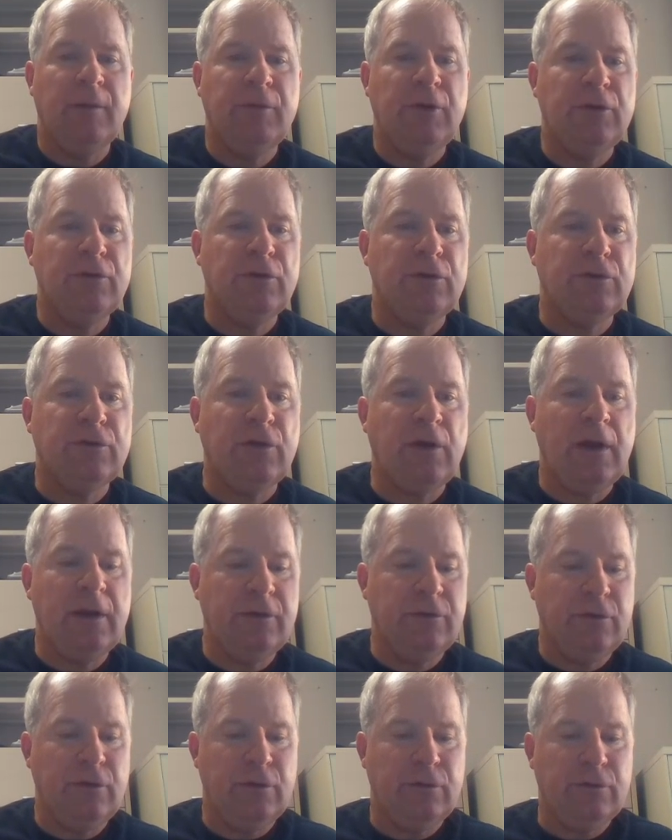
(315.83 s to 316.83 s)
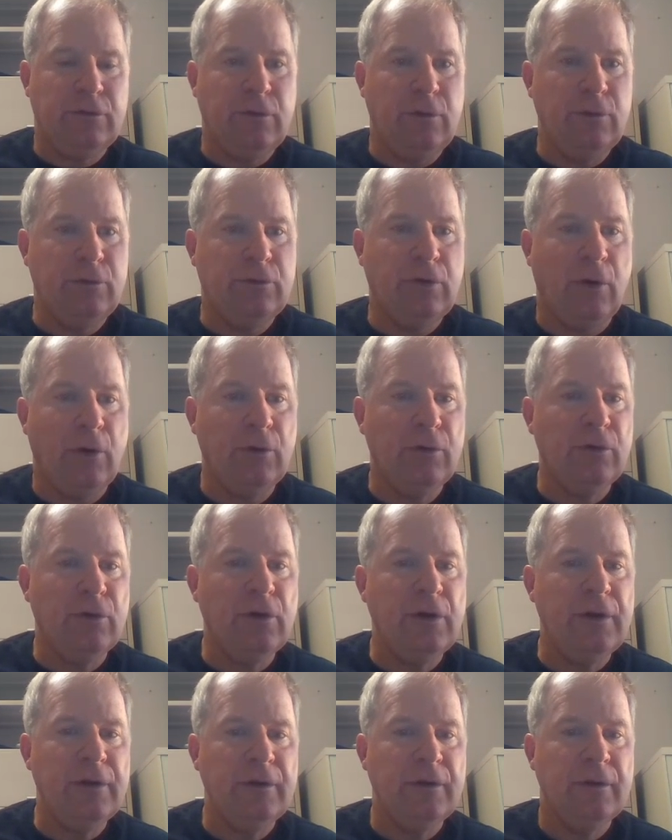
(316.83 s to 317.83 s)
I'm going to just change this to
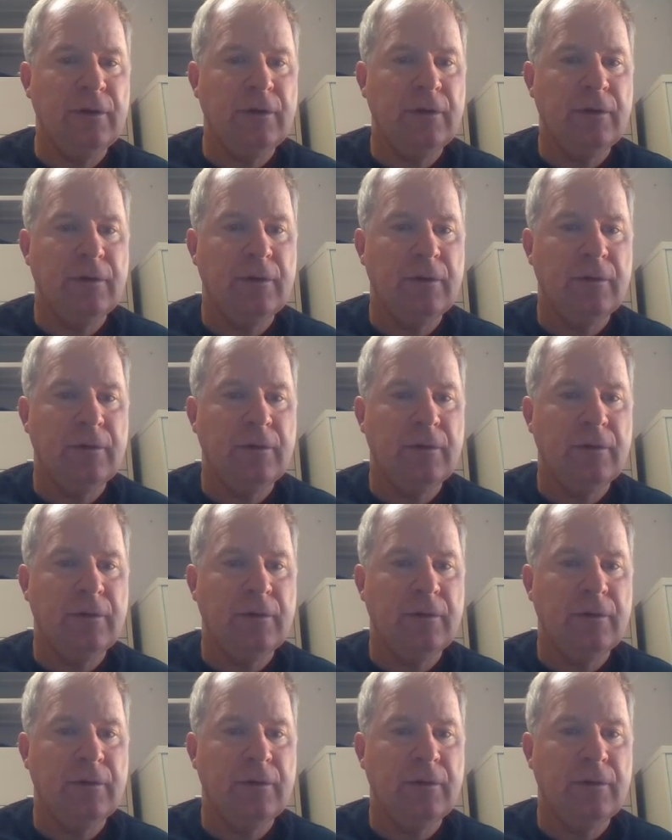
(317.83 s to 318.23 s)
totally.